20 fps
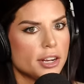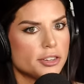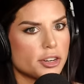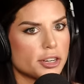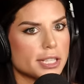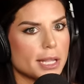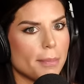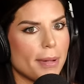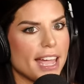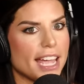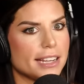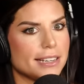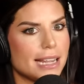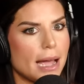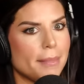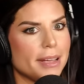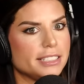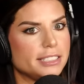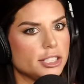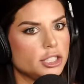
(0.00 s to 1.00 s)
during the
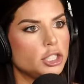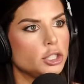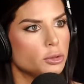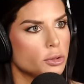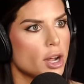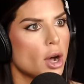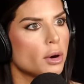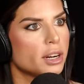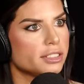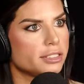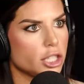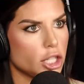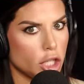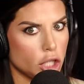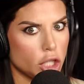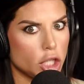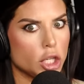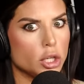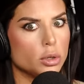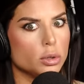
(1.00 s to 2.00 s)
pandemic. Did you notice a
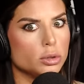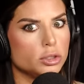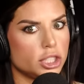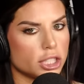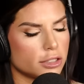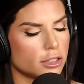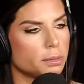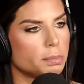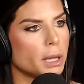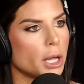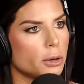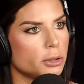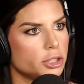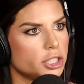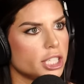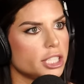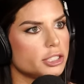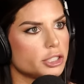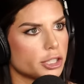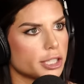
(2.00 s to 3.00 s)
huge
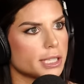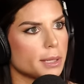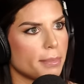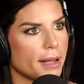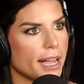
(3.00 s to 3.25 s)
explosion during the